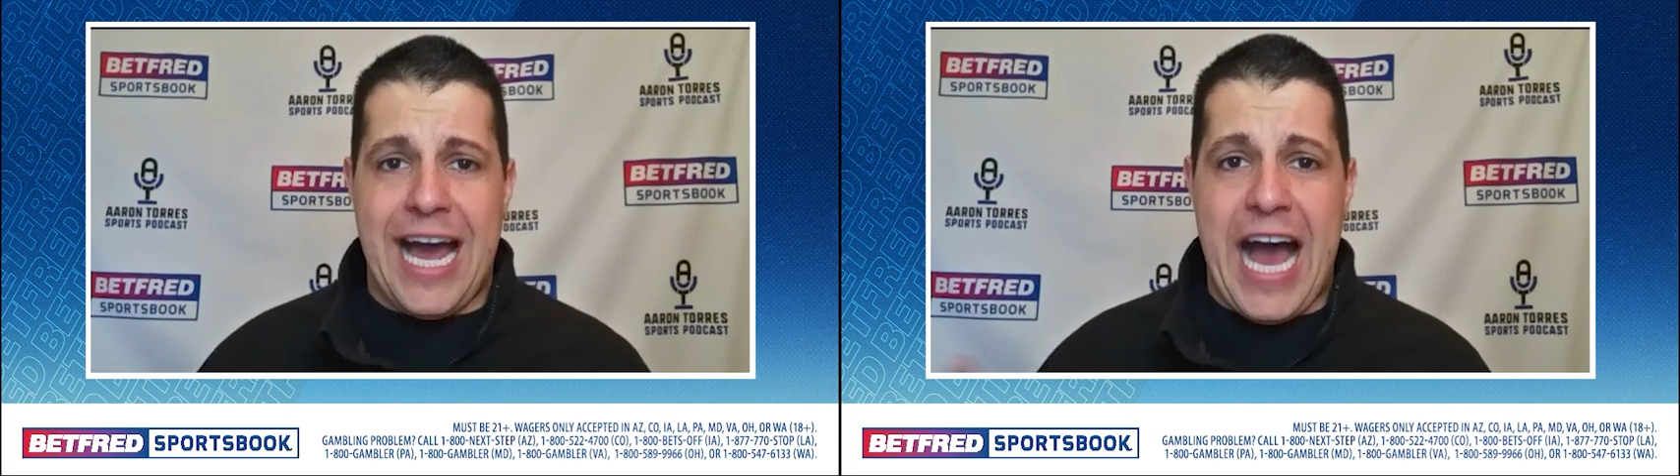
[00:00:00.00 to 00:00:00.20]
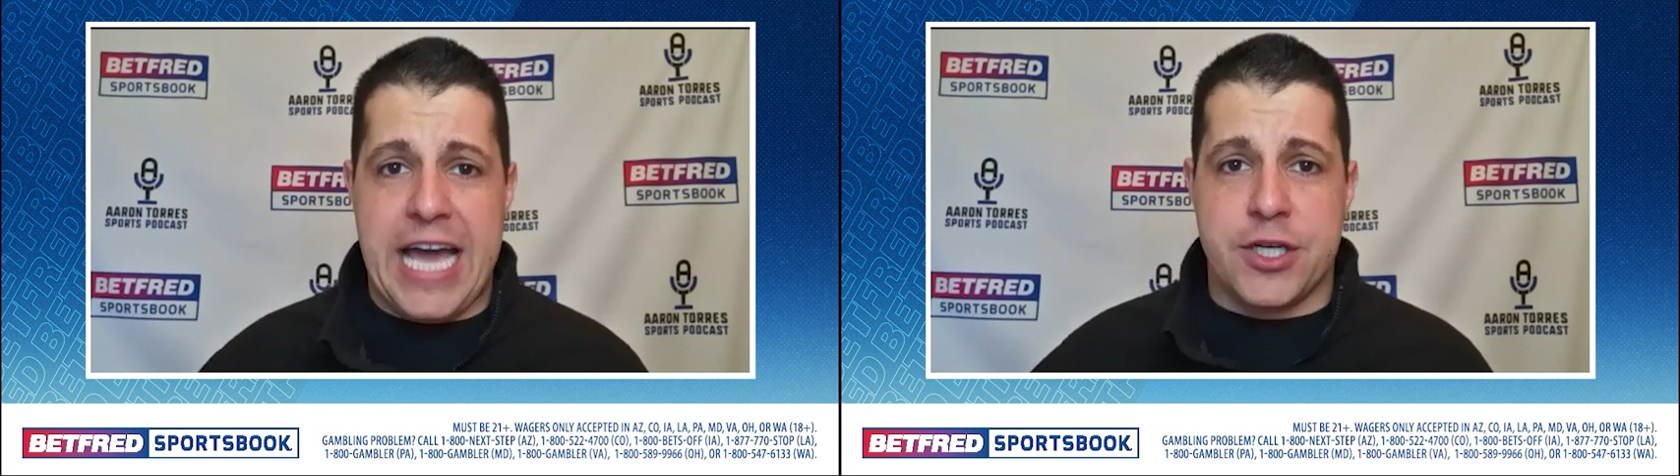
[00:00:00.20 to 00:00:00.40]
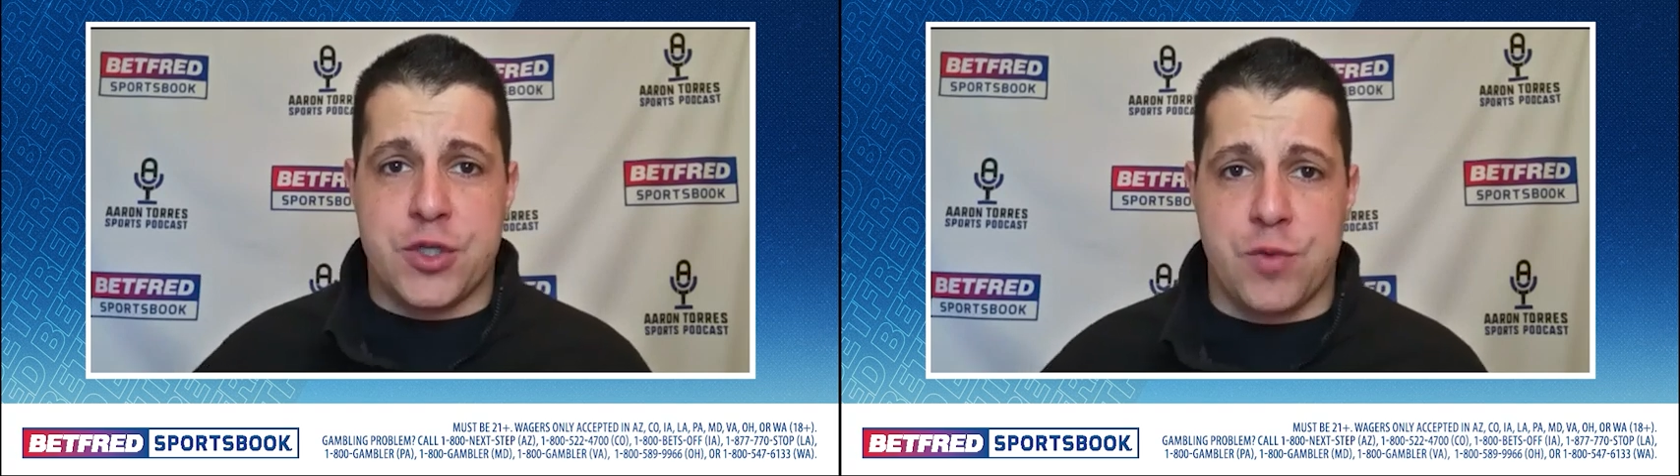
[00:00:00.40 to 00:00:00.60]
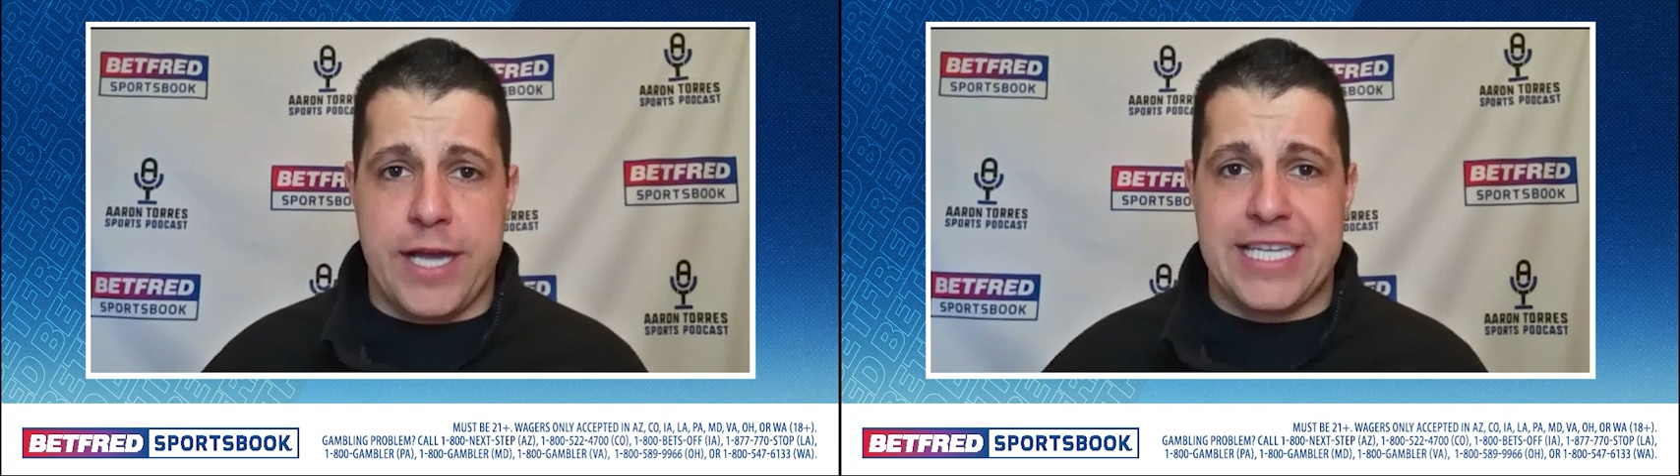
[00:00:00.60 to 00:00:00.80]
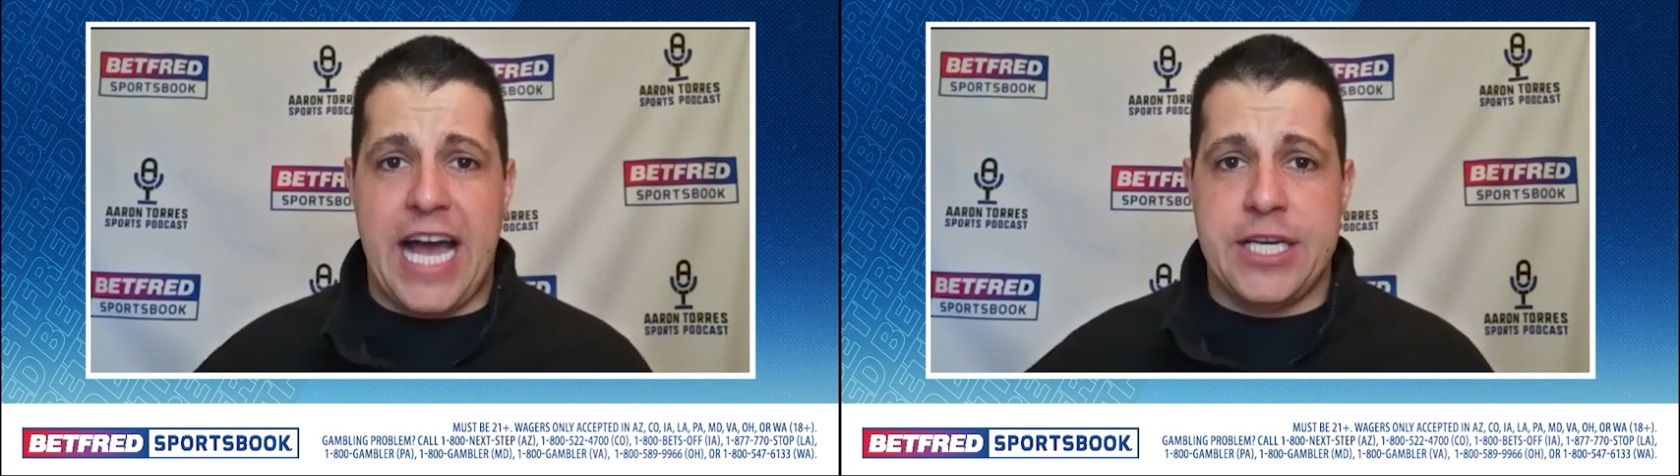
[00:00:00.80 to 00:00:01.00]
highest
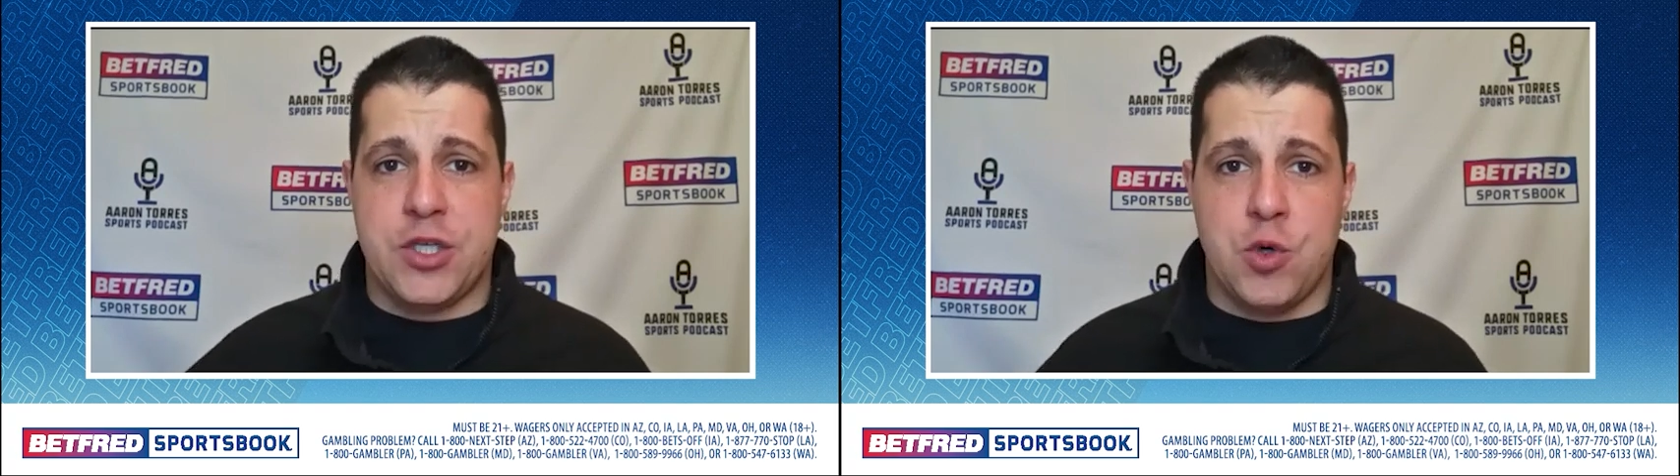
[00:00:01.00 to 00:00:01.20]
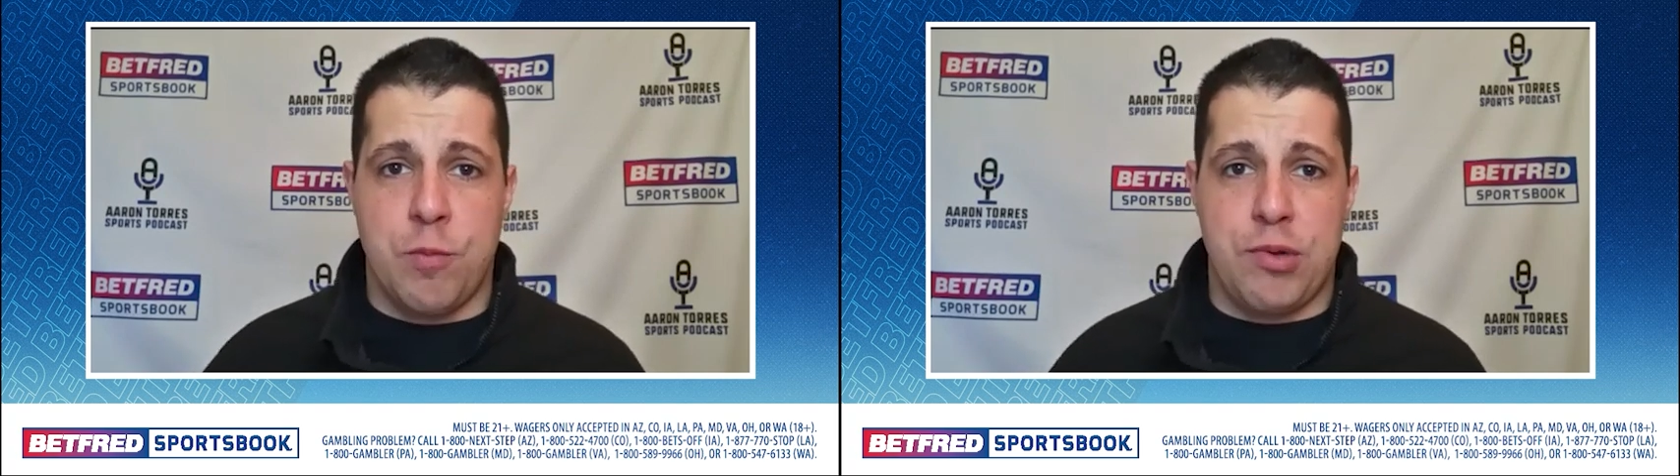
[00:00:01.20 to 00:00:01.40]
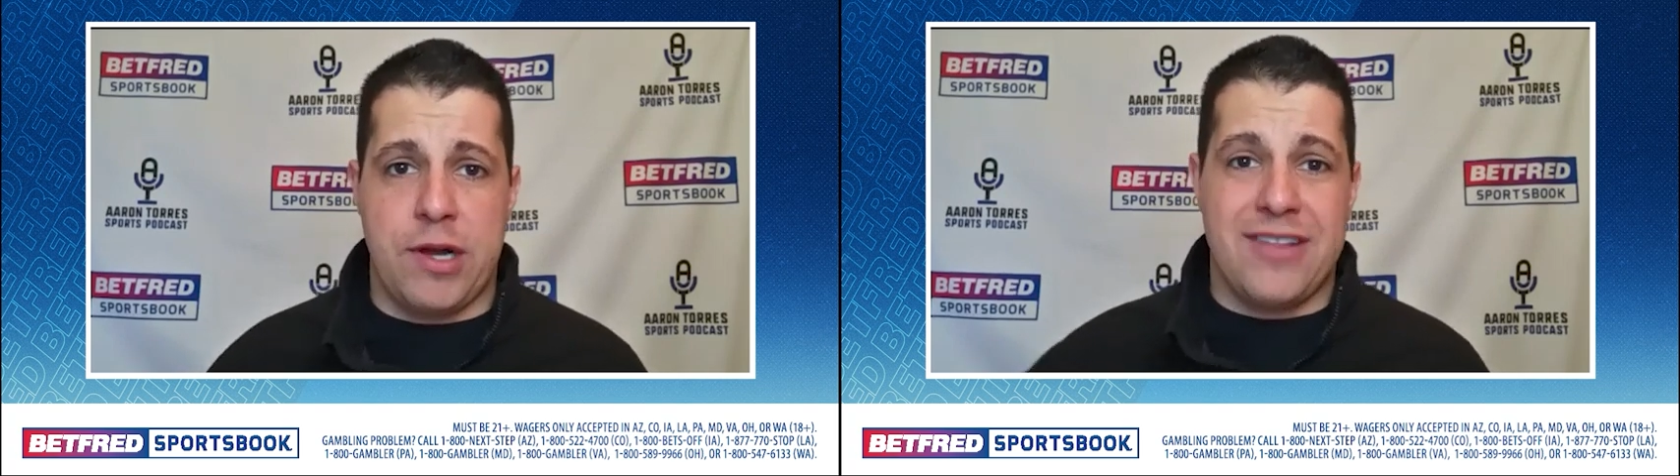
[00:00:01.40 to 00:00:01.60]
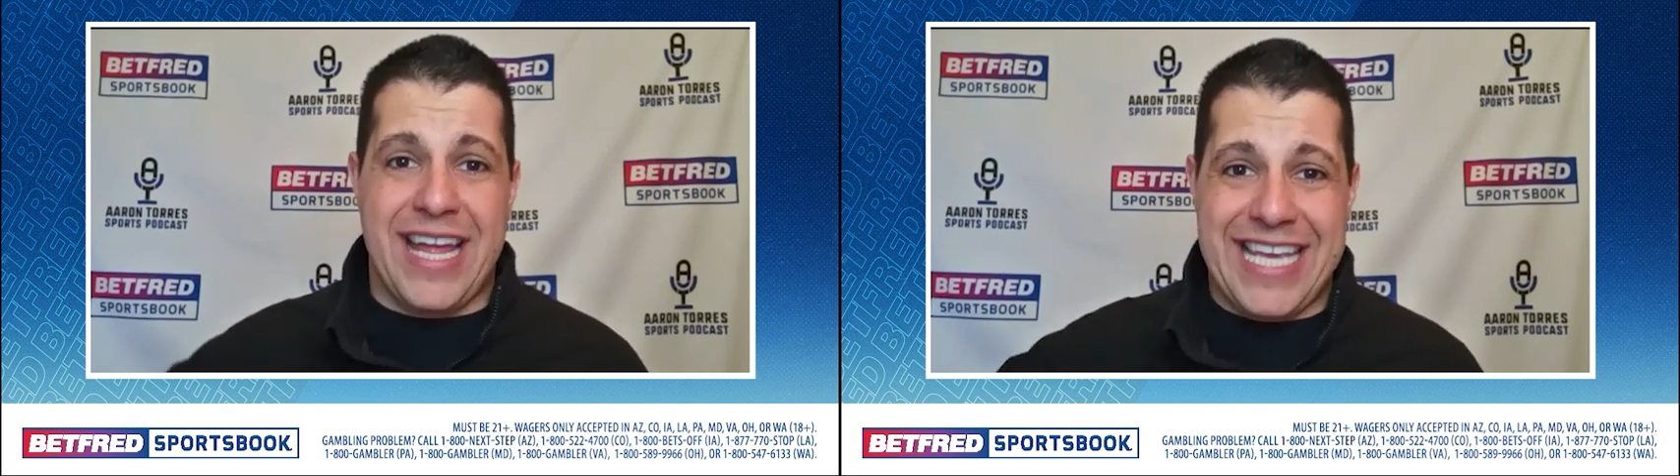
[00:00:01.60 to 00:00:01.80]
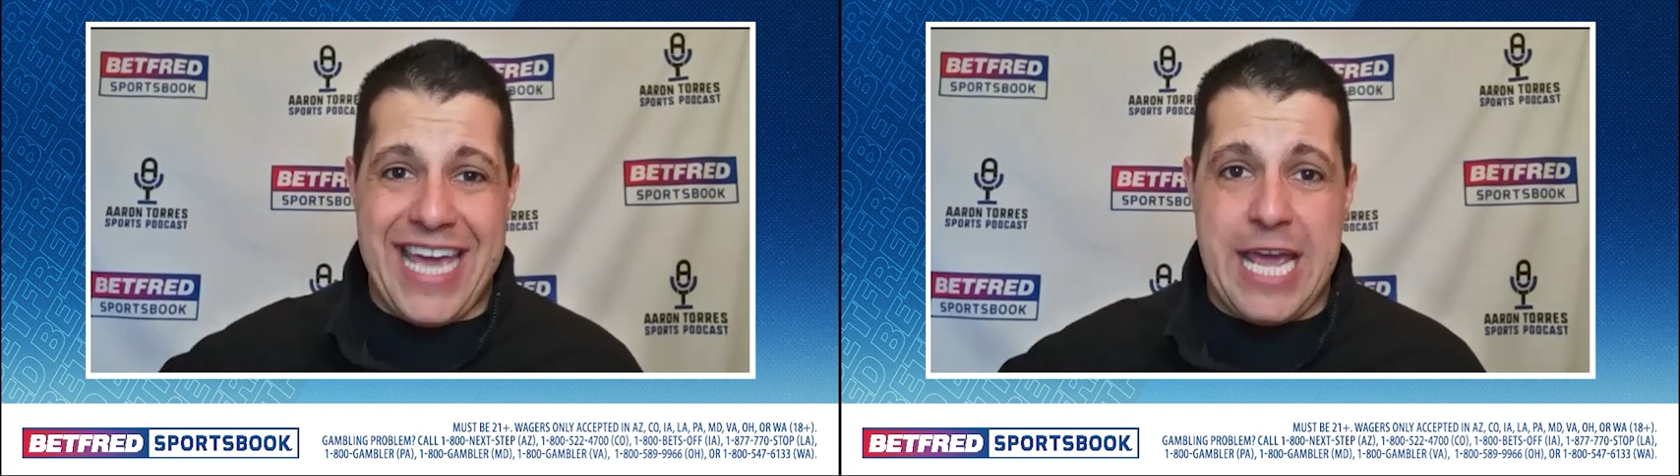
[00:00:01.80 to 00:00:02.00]
ranked high school player
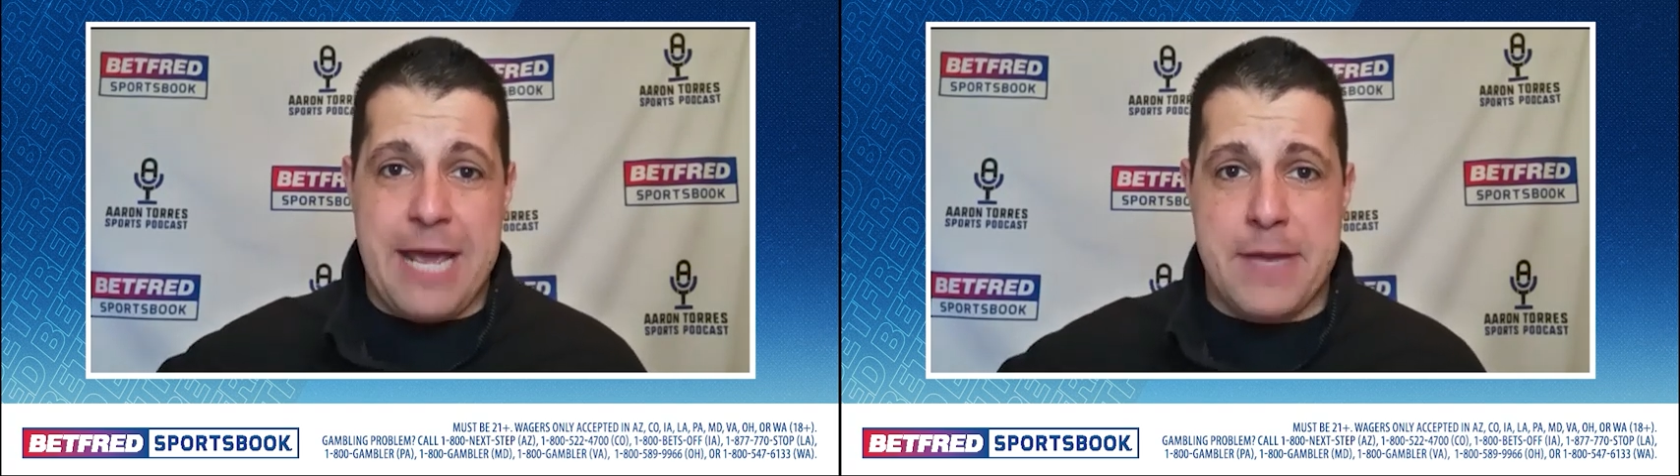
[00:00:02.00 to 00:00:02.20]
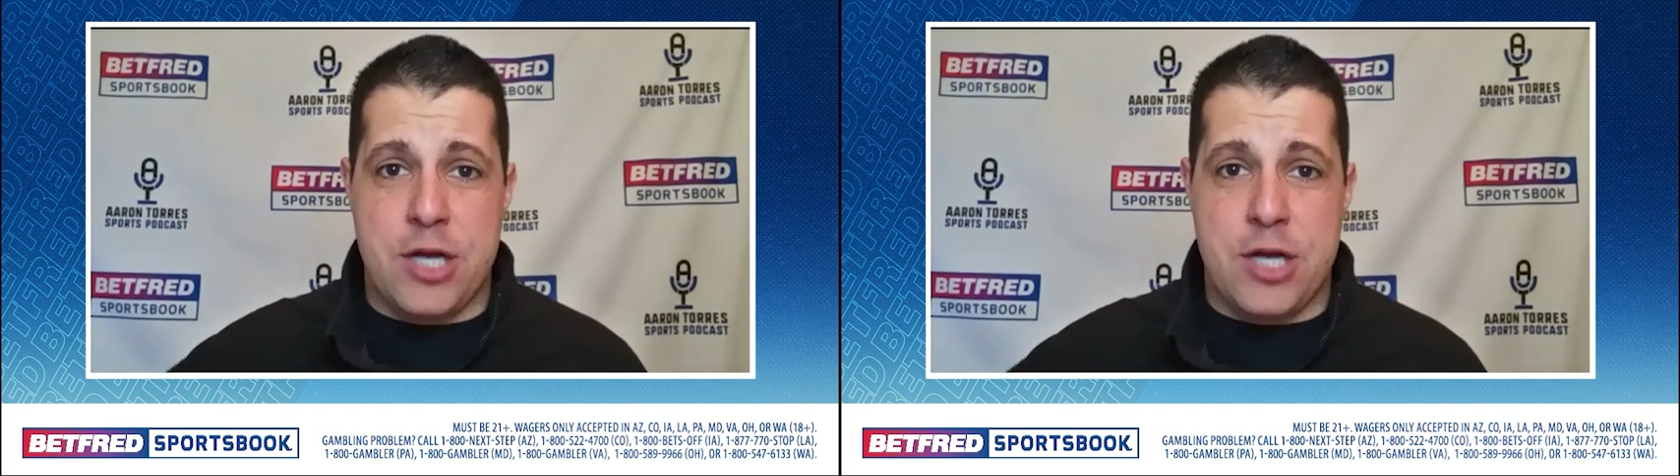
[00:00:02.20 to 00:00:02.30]
that came